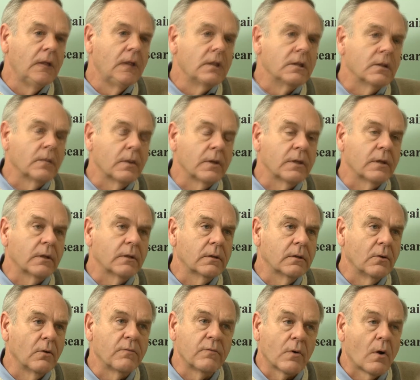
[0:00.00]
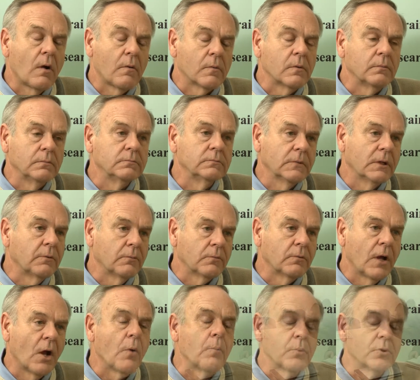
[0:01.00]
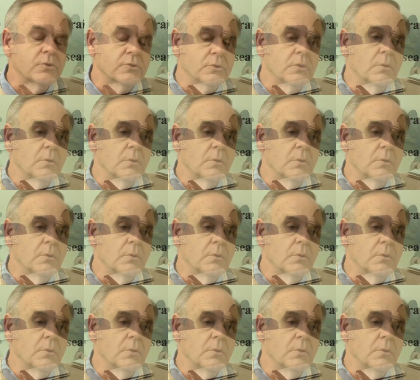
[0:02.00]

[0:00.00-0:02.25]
So we think the overall help was